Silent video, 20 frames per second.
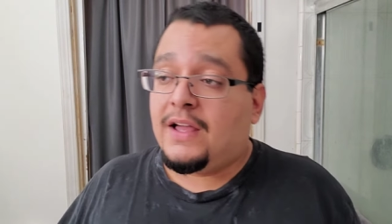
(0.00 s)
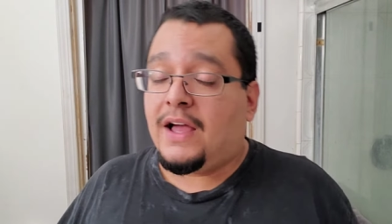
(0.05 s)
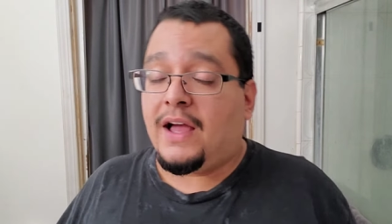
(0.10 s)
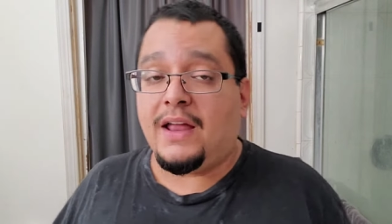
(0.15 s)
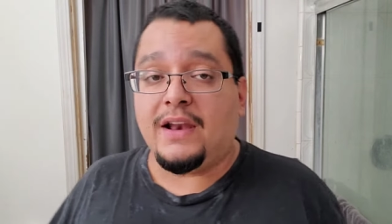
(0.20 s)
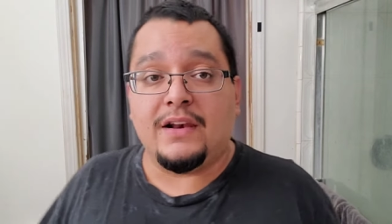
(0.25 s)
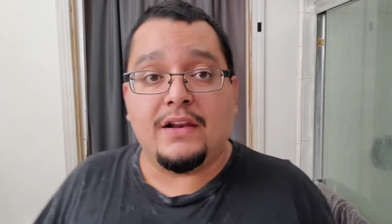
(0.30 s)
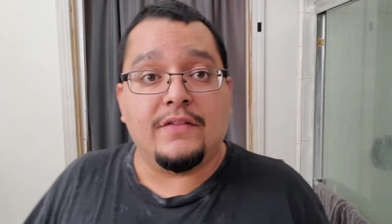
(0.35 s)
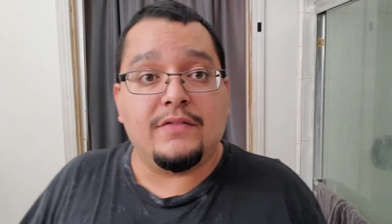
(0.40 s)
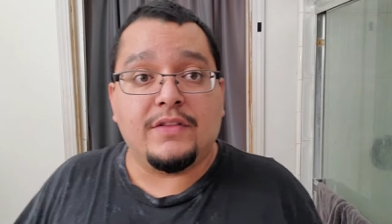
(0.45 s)

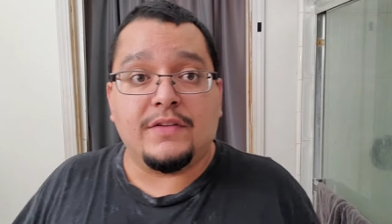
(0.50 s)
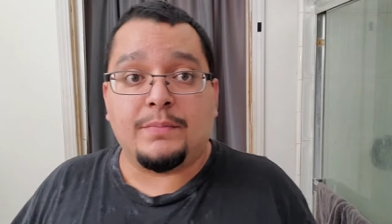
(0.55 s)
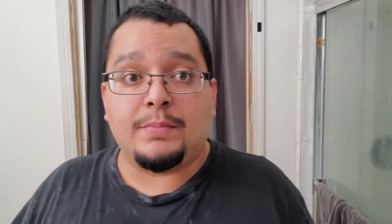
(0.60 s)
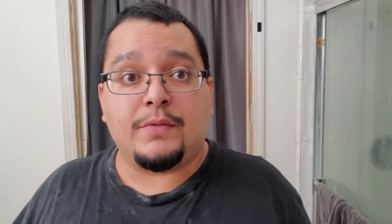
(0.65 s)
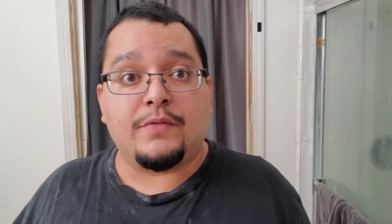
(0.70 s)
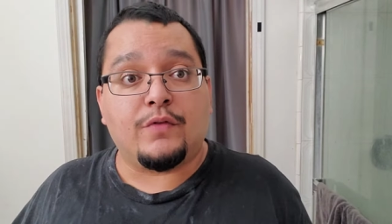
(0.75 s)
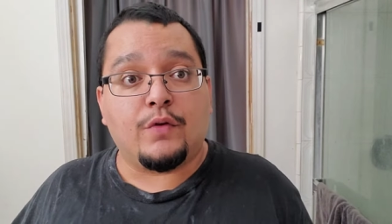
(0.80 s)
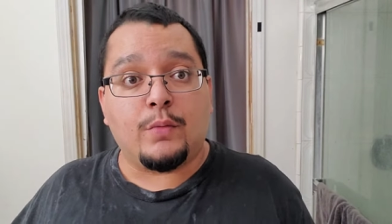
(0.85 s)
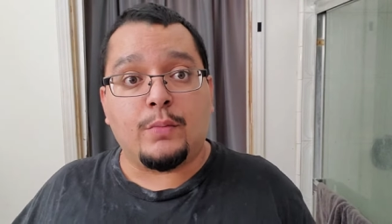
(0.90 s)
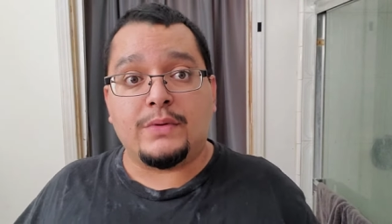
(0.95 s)
I love the
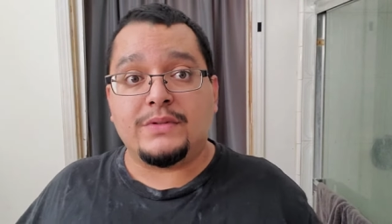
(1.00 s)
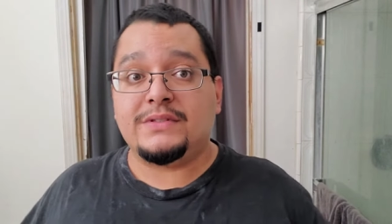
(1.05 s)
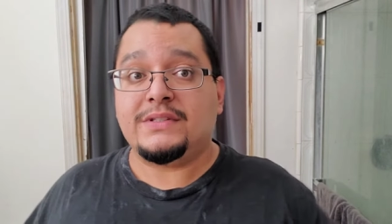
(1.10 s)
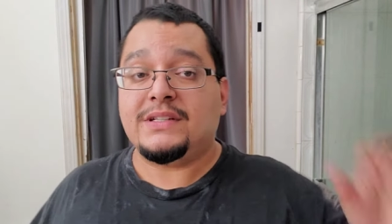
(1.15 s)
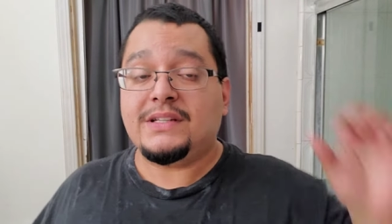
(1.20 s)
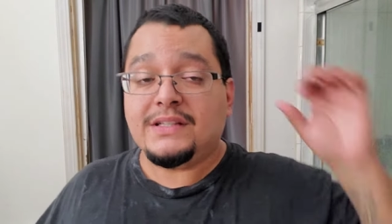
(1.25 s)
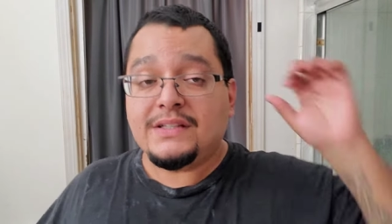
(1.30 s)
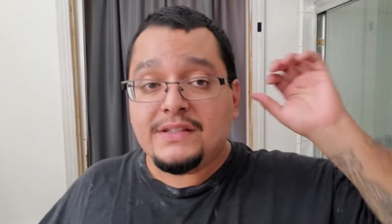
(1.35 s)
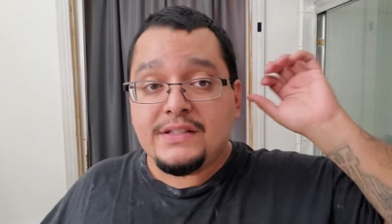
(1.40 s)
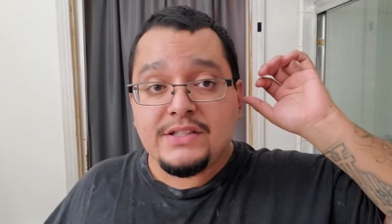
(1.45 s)
performance
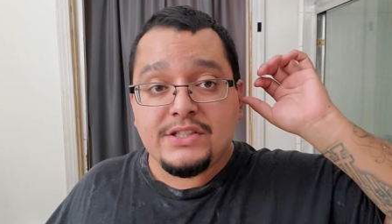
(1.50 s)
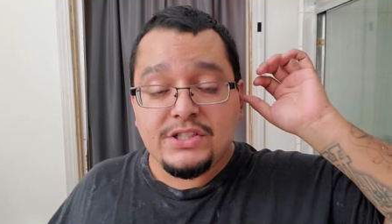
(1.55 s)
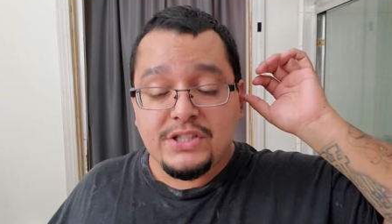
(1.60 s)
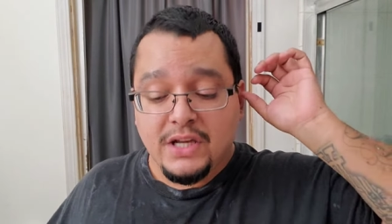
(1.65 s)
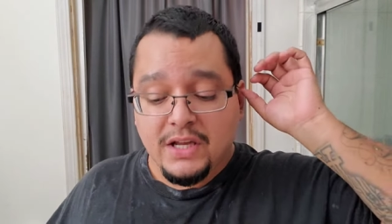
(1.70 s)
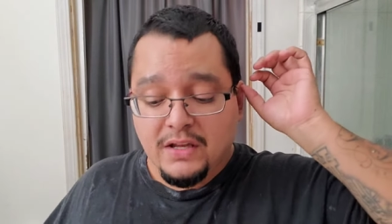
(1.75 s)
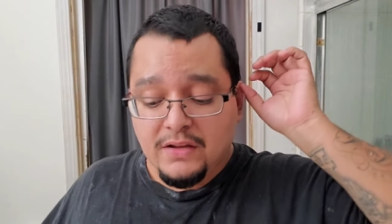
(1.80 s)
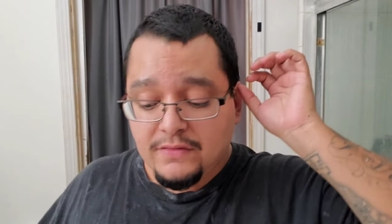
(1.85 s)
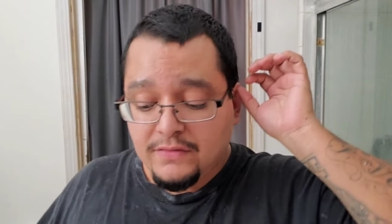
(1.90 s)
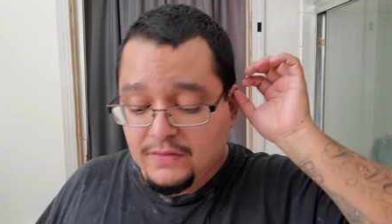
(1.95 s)
in the
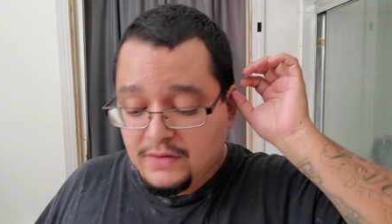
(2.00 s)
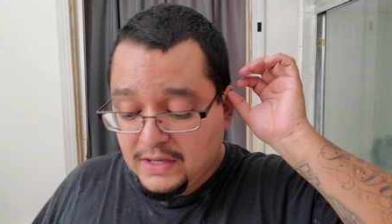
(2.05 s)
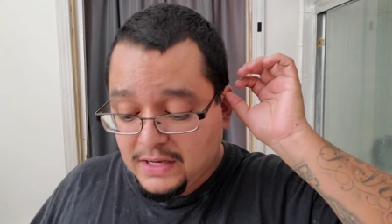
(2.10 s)
shave.